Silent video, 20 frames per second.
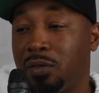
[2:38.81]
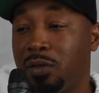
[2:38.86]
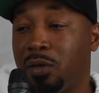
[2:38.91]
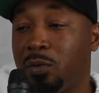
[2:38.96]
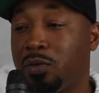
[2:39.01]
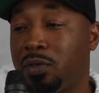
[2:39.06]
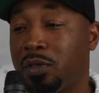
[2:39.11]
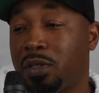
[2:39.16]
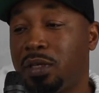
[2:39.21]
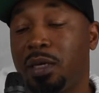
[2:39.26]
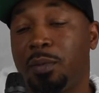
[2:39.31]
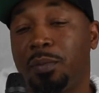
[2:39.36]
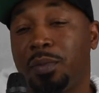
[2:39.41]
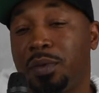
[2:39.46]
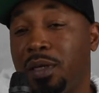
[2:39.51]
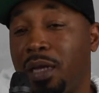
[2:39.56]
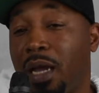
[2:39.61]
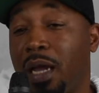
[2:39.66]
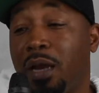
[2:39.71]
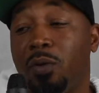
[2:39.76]
with the
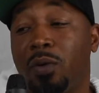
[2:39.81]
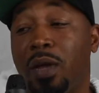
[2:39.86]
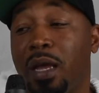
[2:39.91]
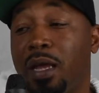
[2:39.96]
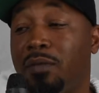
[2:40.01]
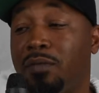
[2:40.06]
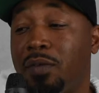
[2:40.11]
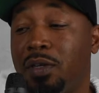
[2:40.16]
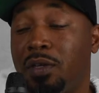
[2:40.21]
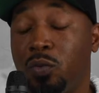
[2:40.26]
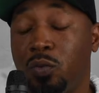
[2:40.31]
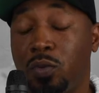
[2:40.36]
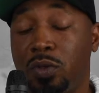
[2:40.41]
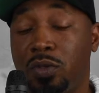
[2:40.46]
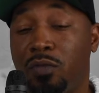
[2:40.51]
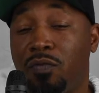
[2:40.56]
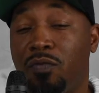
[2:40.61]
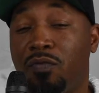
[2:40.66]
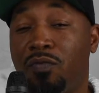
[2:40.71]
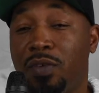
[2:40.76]
company, I don't have any
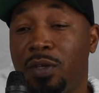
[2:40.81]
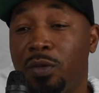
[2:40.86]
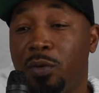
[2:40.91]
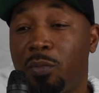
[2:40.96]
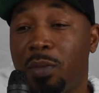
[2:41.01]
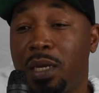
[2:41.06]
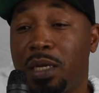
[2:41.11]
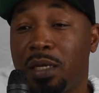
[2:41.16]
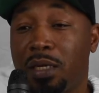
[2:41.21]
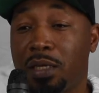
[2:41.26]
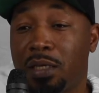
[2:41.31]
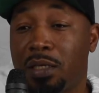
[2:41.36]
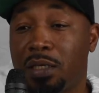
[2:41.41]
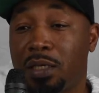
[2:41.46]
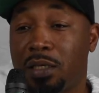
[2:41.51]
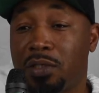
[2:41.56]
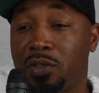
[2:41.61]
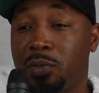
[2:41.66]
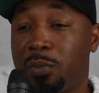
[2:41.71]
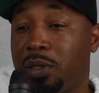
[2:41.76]
real
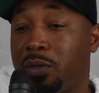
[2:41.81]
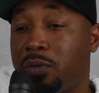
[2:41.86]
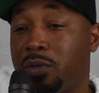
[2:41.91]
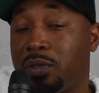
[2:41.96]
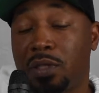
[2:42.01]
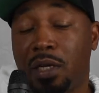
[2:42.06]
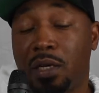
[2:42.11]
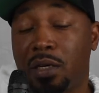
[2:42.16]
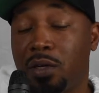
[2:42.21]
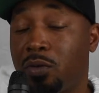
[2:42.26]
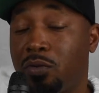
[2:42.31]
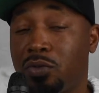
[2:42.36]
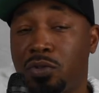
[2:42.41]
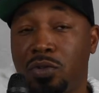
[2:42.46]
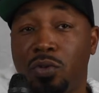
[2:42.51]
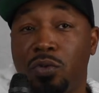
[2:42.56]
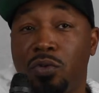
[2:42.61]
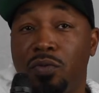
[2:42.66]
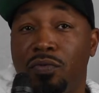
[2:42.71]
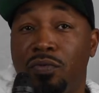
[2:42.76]
filmmaking experience. I didn't go to
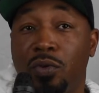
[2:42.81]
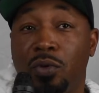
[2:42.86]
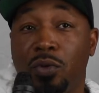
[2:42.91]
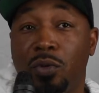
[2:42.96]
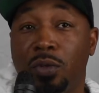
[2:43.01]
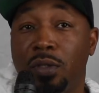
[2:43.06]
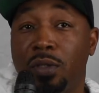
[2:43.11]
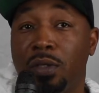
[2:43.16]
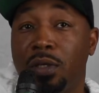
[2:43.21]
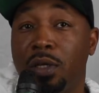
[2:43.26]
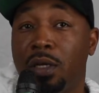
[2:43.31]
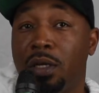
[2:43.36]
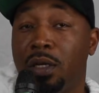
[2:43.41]
school for it.